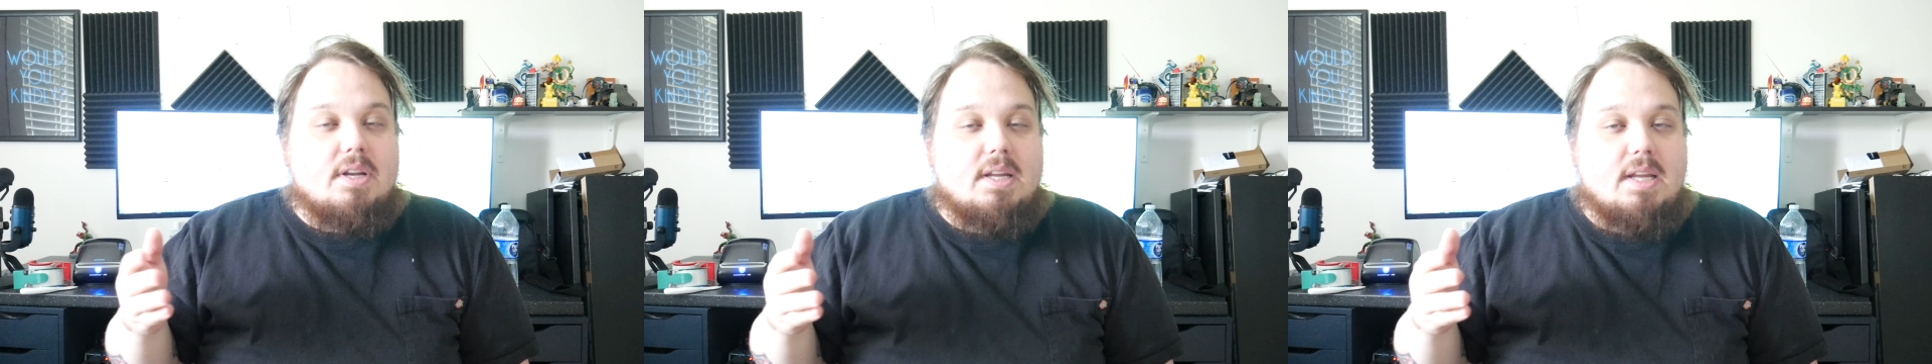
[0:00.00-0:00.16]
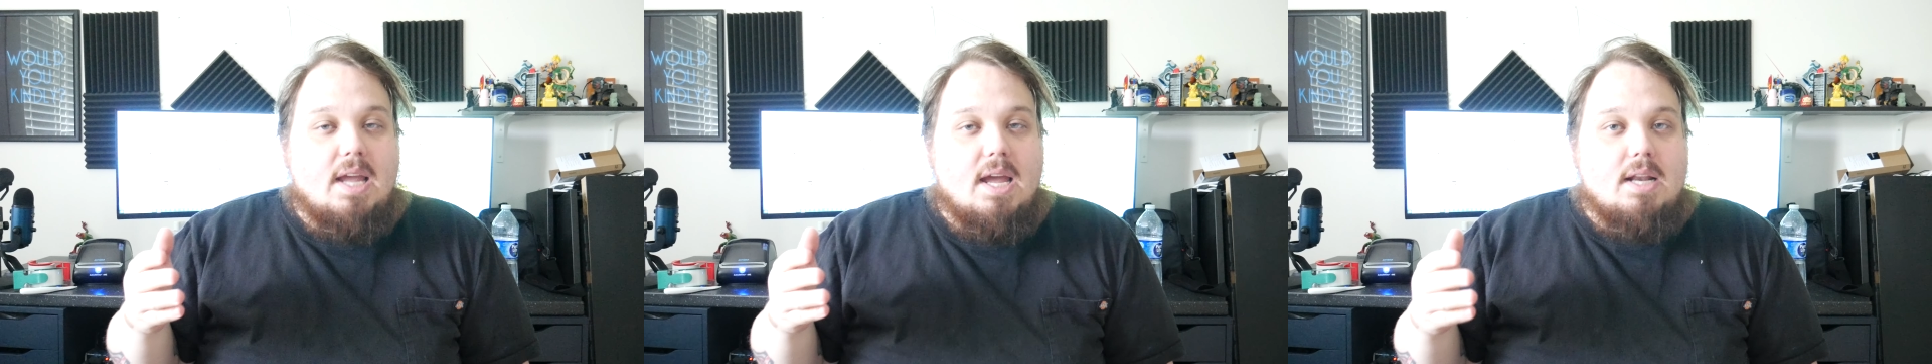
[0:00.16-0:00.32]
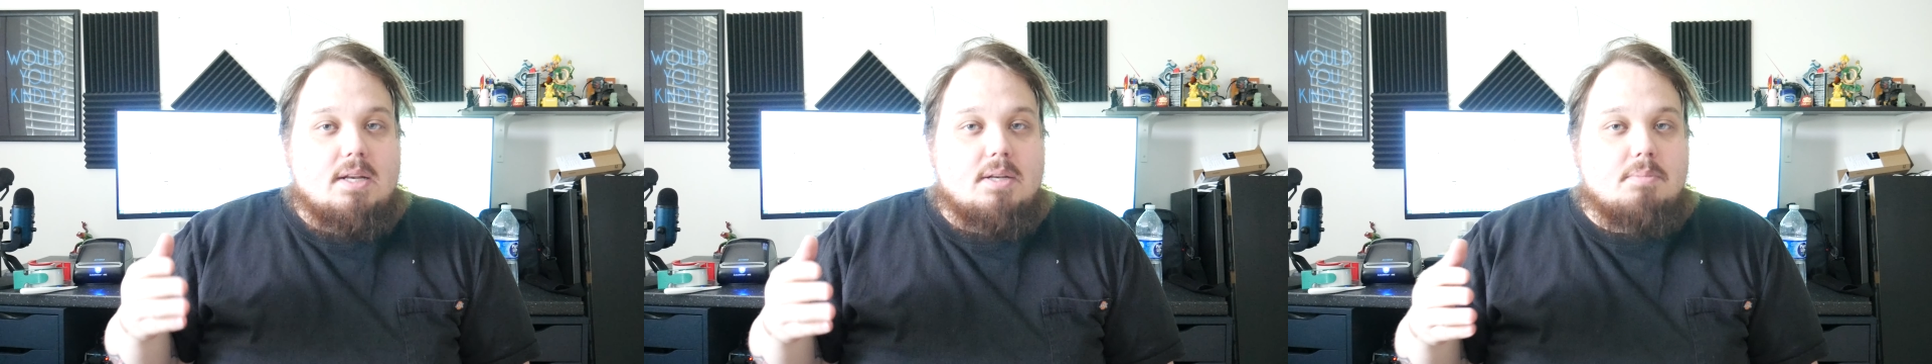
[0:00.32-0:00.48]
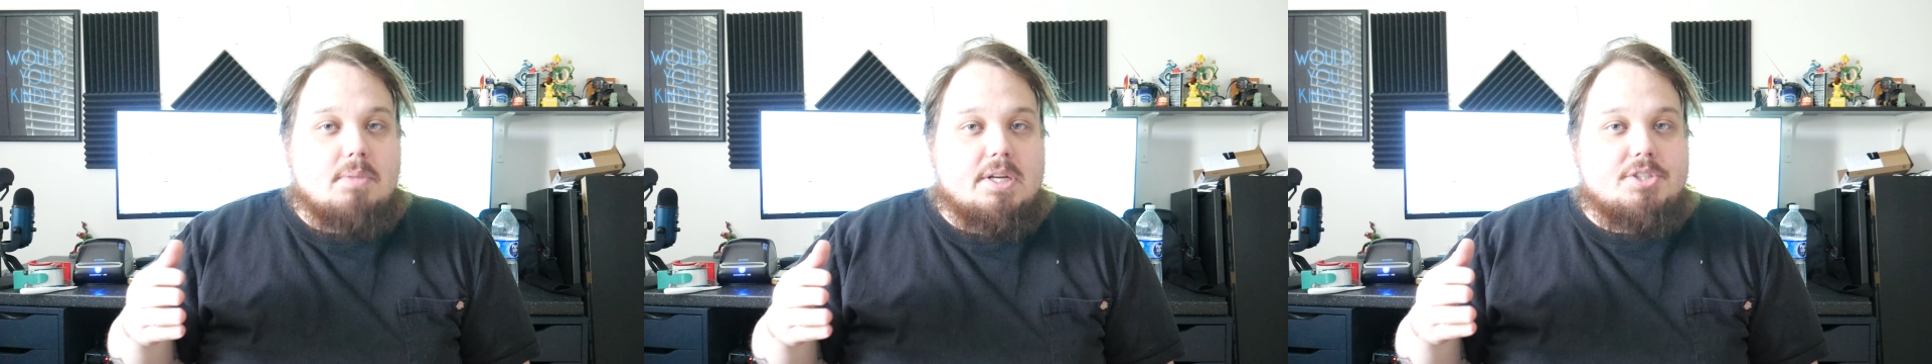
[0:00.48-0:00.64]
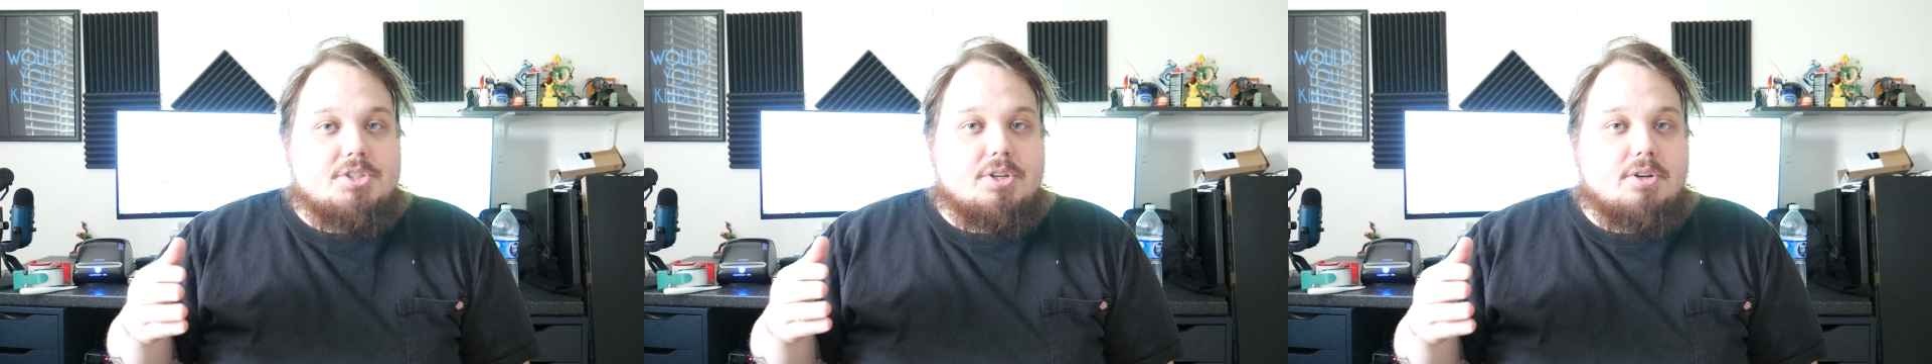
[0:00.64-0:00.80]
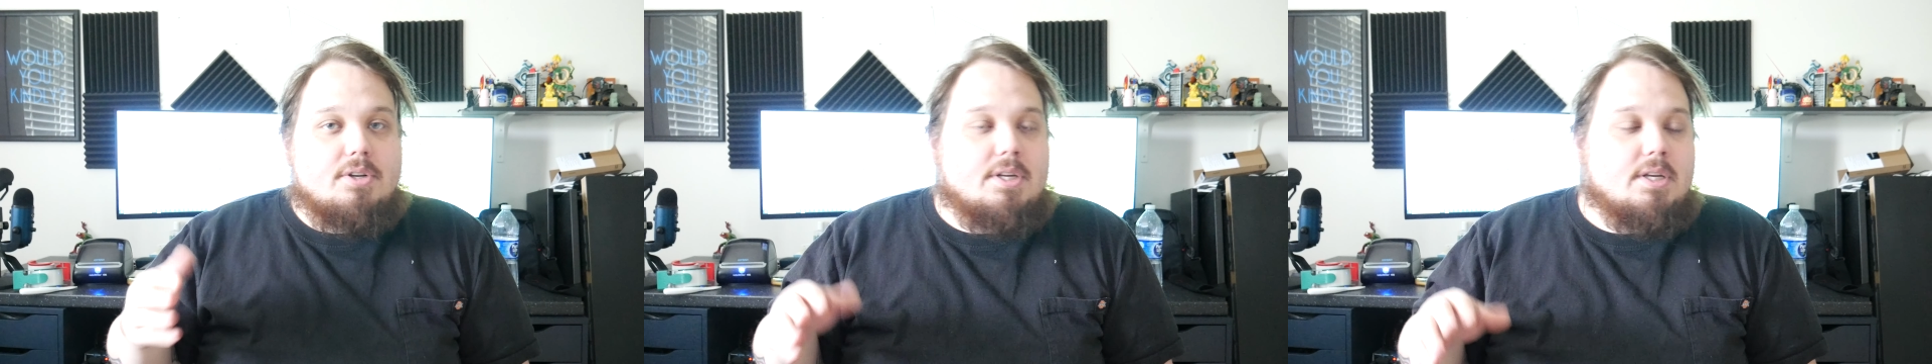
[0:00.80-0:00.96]
to get in my
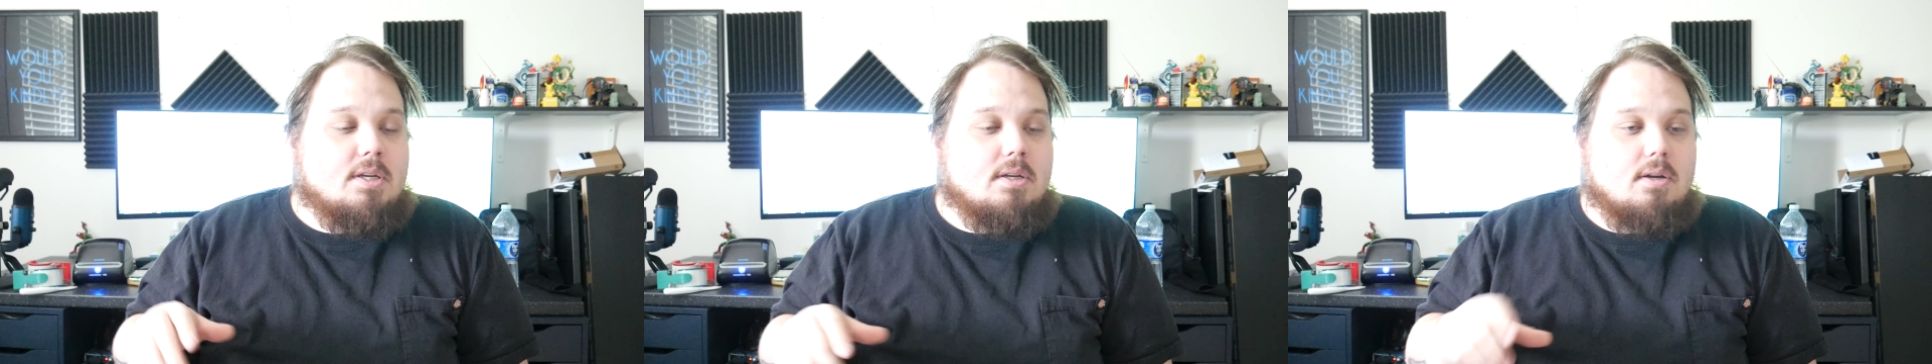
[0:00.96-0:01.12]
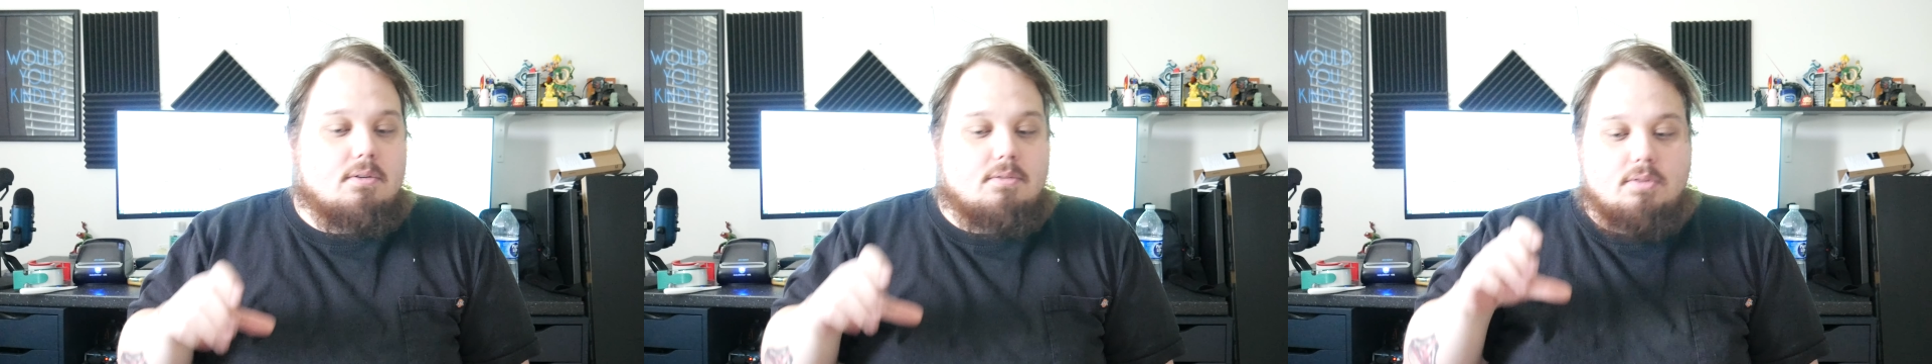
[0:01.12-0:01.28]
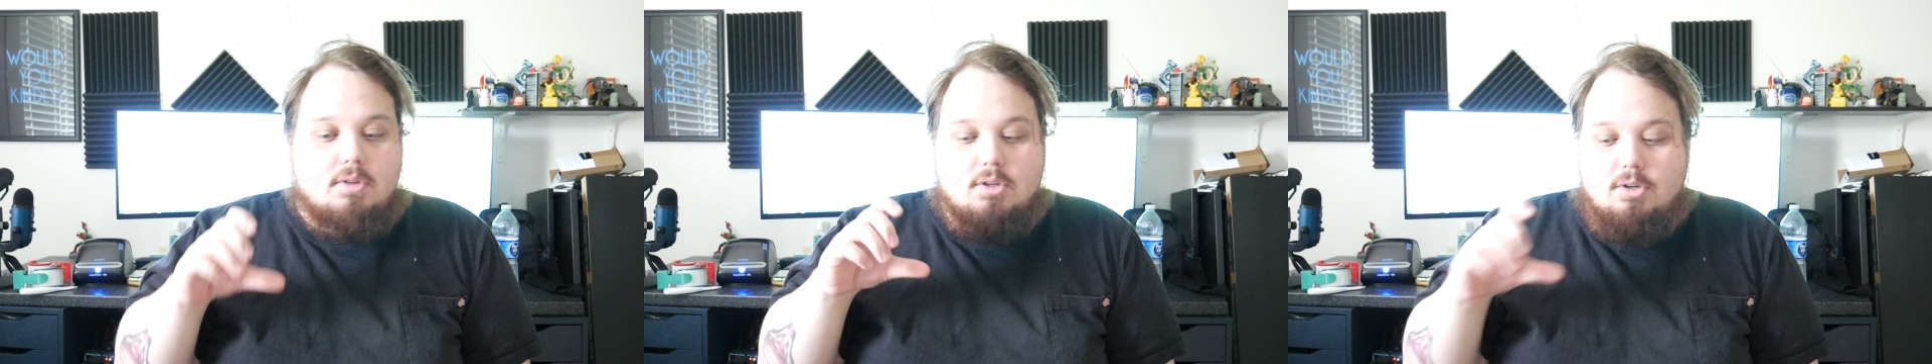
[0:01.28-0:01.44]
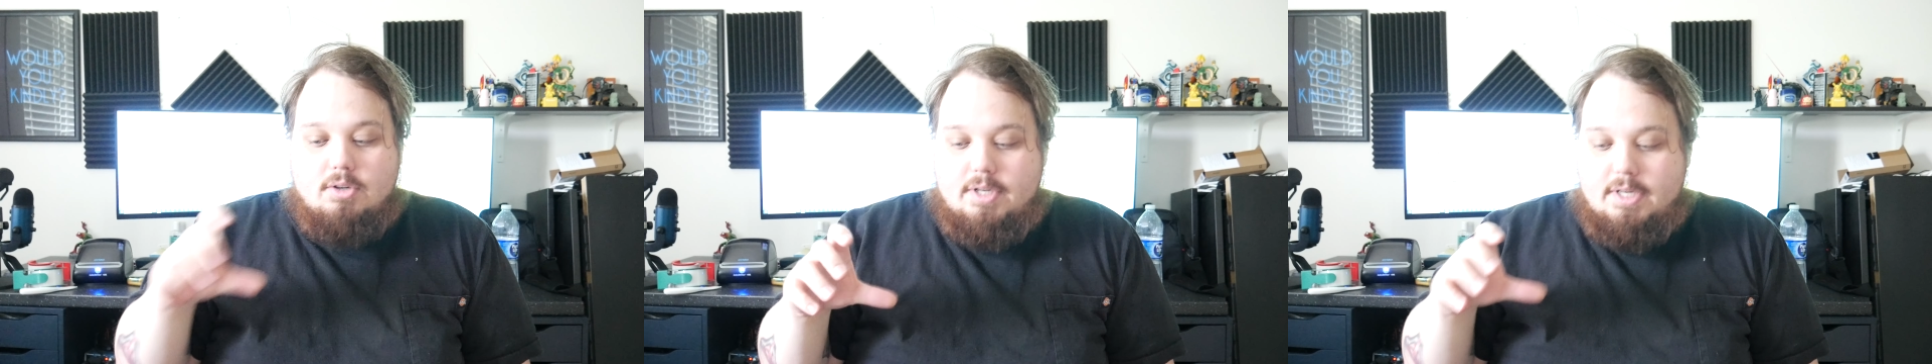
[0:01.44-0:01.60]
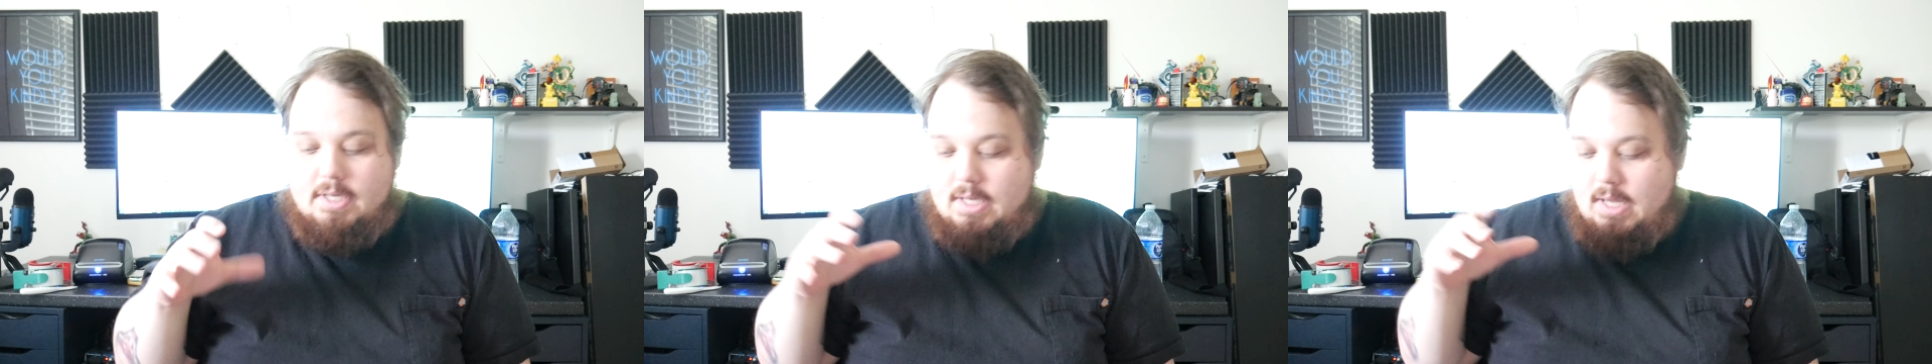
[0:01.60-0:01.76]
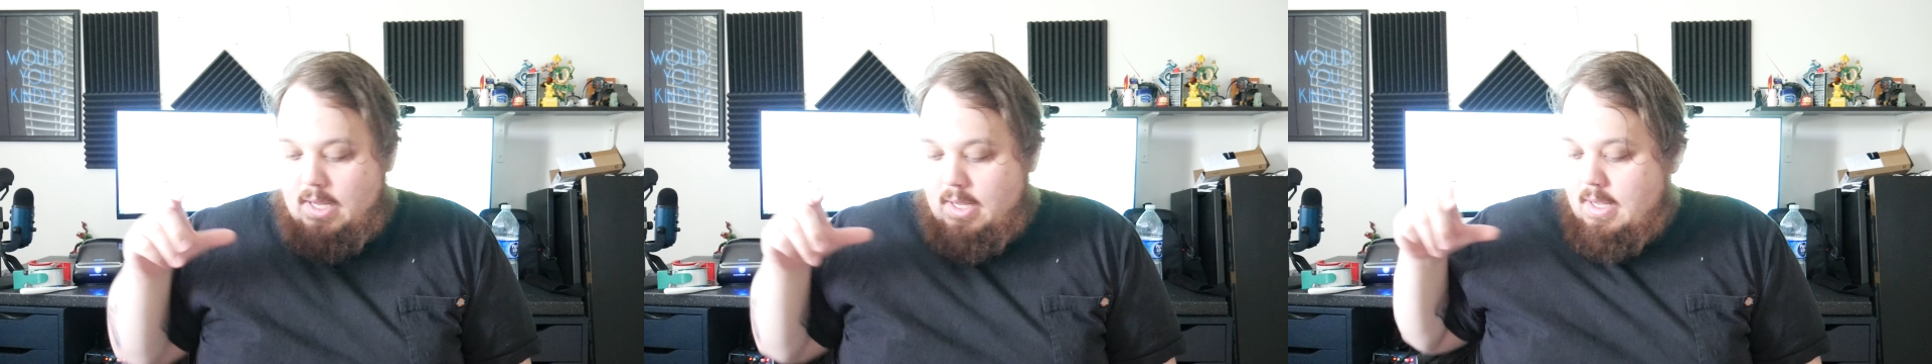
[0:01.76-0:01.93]
journey of
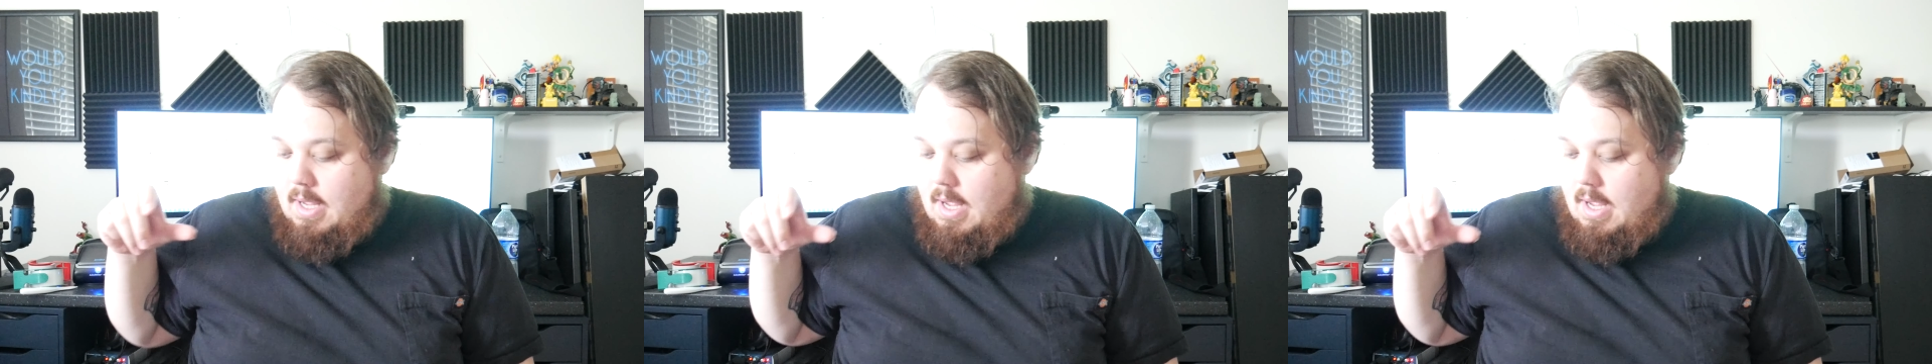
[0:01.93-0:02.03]
learning.